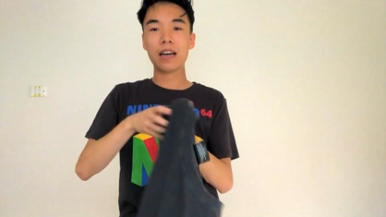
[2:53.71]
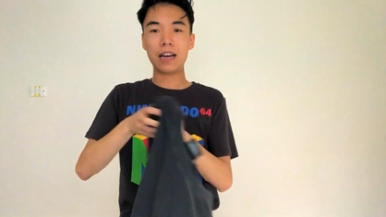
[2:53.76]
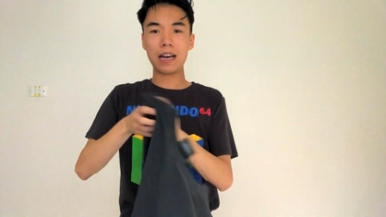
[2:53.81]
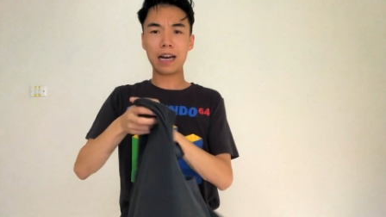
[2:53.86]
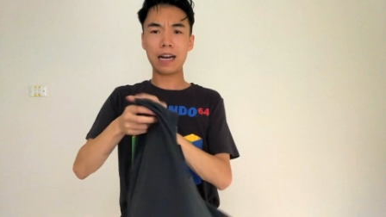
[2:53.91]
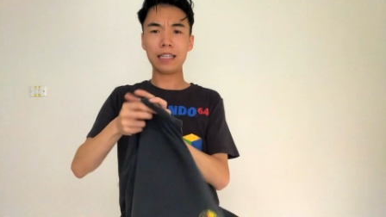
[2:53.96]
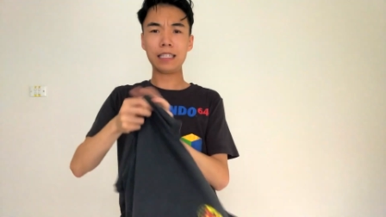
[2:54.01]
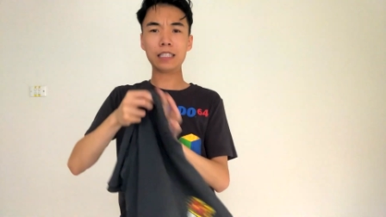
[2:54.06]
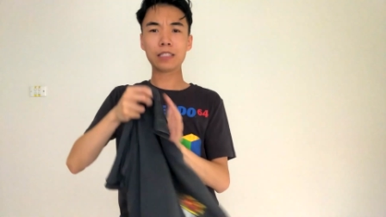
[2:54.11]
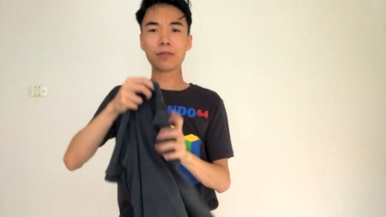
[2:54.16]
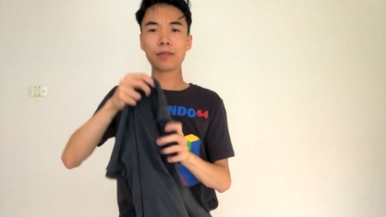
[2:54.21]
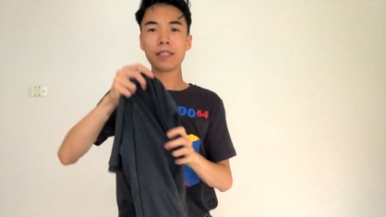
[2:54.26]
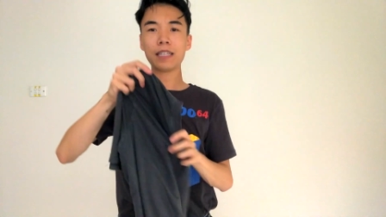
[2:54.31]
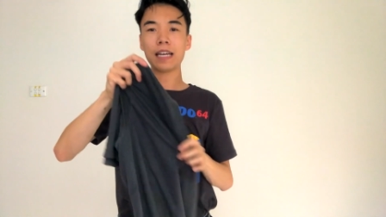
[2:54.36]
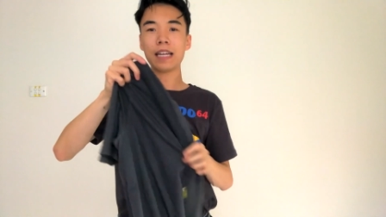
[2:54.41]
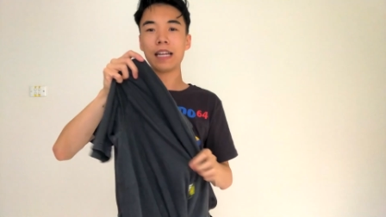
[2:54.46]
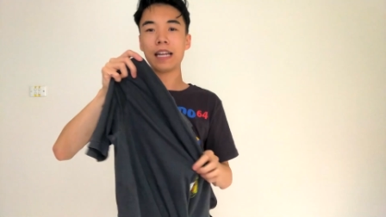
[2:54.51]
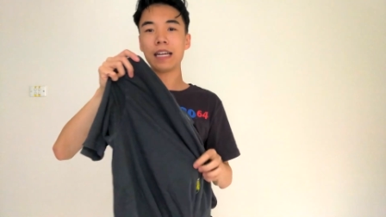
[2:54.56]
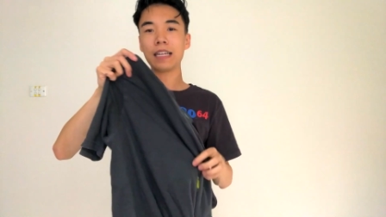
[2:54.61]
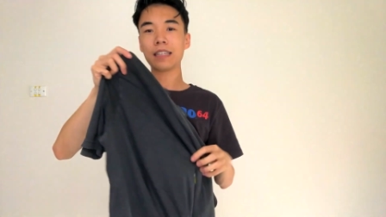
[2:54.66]
Uh, this one
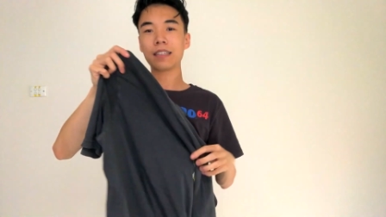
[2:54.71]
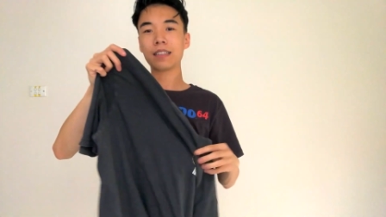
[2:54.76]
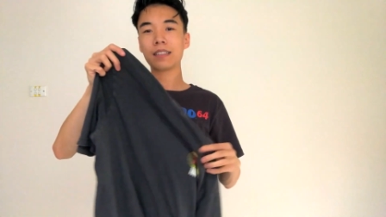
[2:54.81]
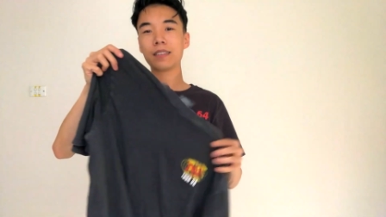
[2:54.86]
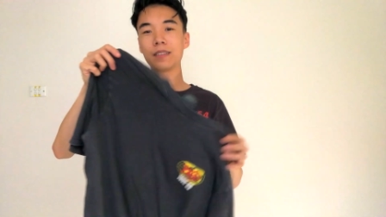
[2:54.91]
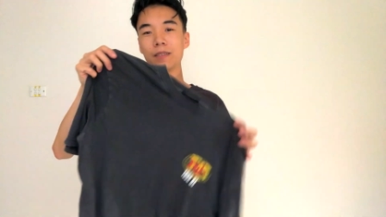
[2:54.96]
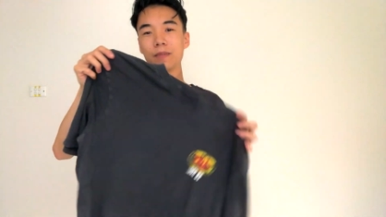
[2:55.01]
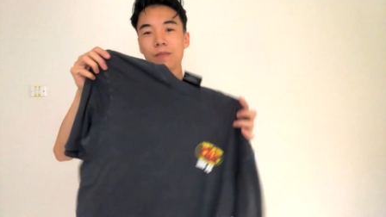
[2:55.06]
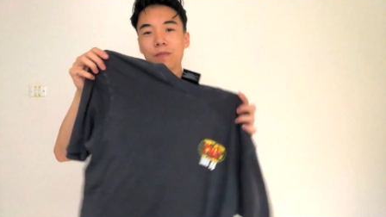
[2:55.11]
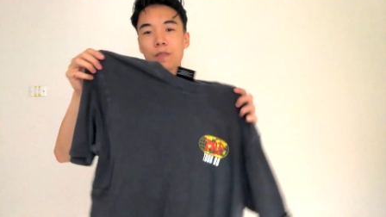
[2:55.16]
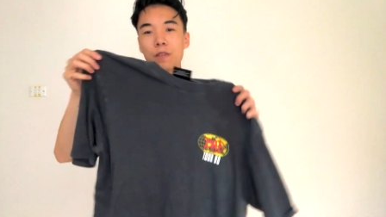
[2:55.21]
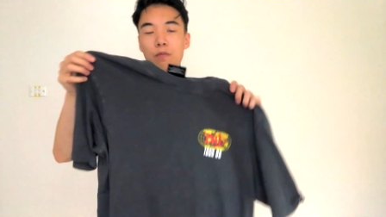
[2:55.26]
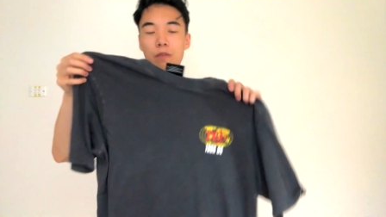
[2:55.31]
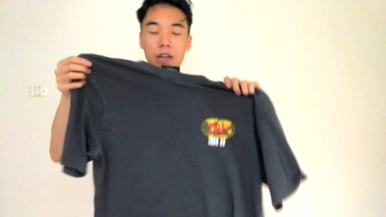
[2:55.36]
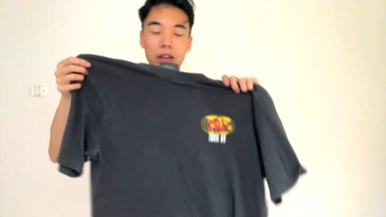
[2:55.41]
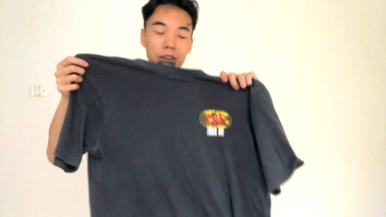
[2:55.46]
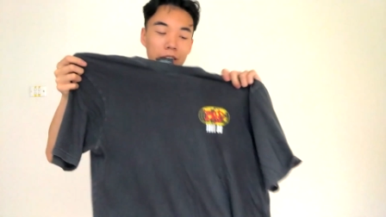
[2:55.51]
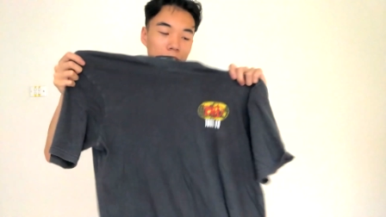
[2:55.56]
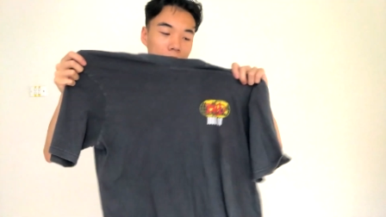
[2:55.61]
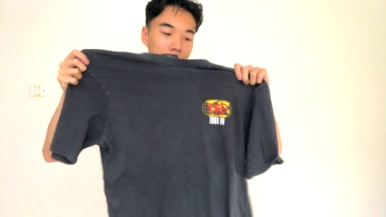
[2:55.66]
I like
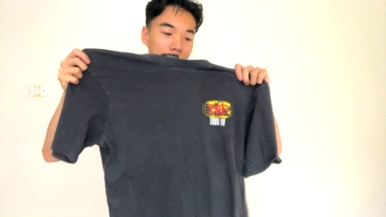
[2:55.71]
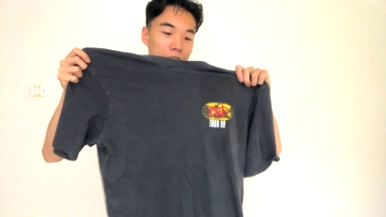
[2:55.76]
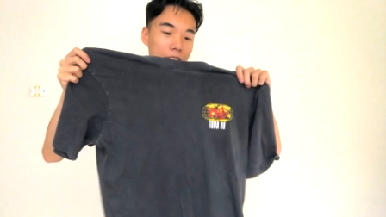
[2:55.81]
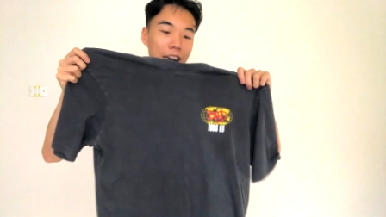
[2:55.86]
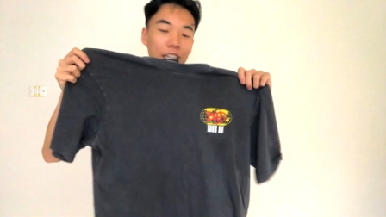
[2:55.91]
wearing it.